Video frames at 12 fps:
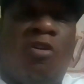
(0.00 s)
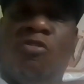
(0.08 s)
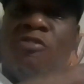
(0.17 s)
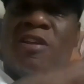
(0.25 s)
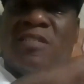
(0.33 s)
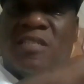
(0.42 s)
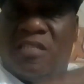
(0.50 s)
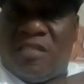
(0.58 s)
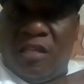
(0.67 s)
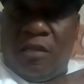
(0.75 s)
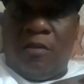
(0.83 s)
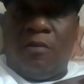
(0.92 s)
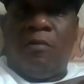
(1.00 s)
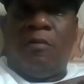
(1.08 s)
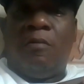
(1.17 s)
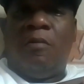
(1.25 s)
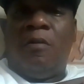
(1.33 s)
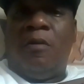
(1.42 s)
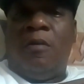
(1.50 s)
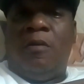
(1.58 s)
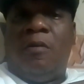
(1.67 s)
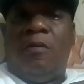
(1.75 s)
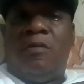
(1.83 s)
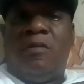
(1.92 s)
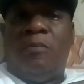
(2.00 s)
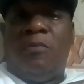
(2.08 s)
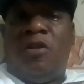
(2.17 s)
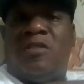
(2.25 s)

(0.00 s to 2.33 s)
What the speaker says: no racist thing. We